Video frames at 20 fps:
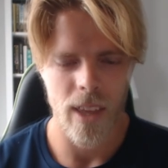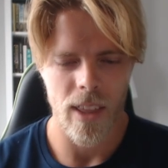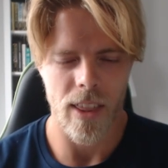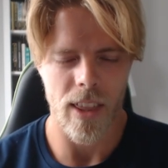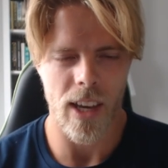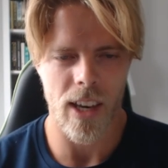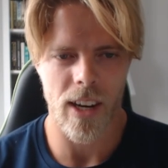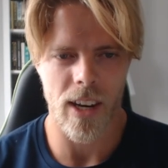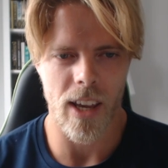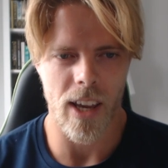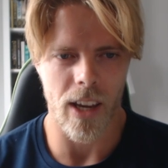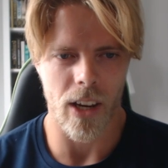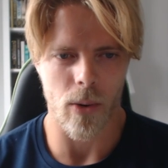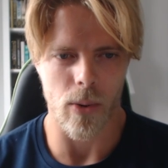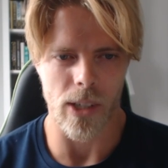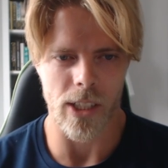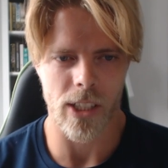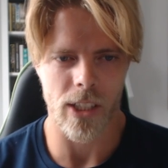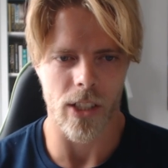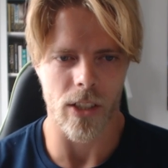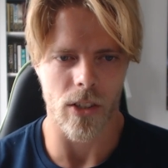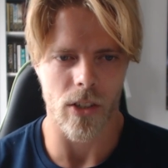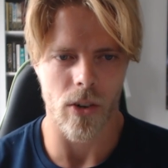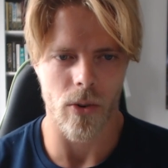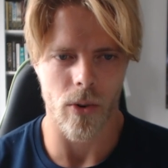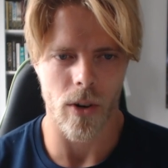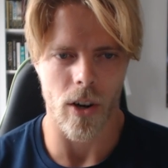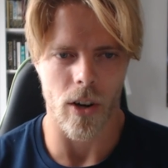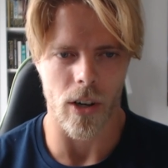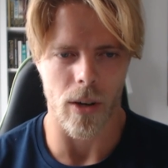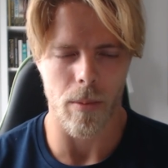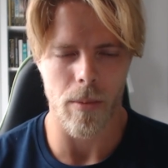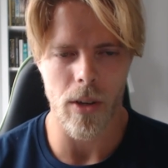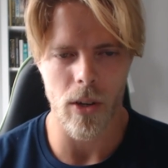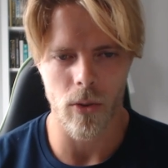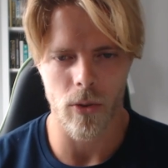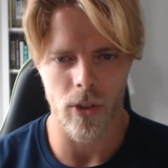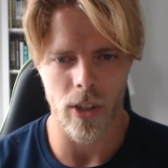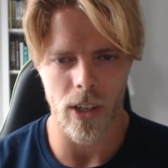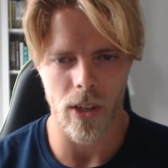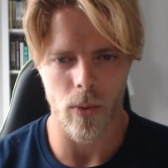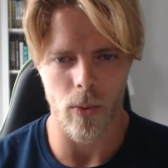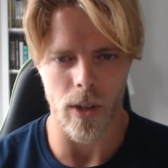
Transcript: Then a question regarding music,